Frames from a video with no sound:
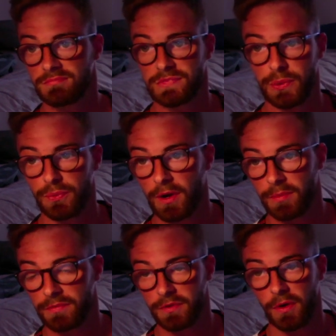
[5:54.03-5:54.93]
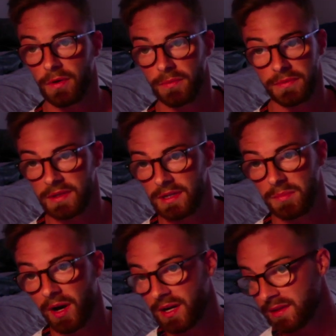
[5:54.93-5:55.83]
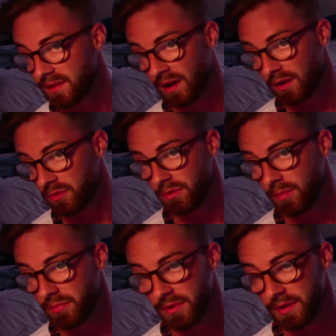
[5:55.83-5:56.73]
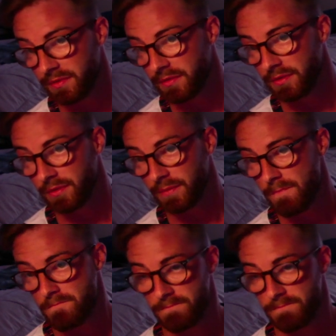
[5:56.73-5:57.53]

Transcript: the realm of thought with anybody that I grew up with, or